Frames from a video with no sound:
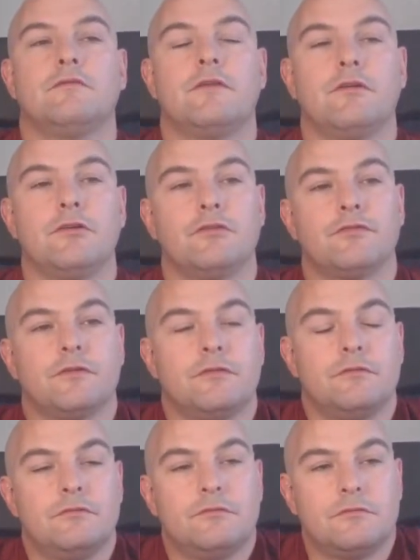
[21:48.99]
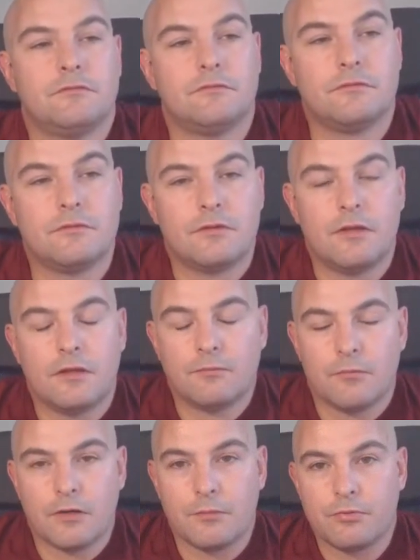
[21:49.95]
very often in
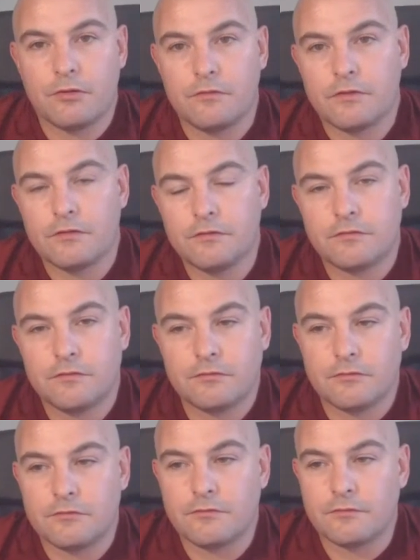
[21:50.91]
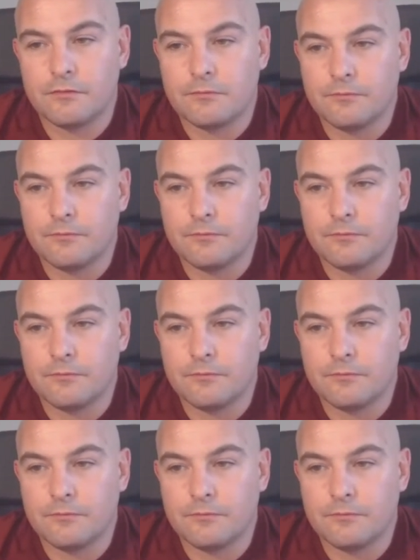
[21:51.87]
my previous sort of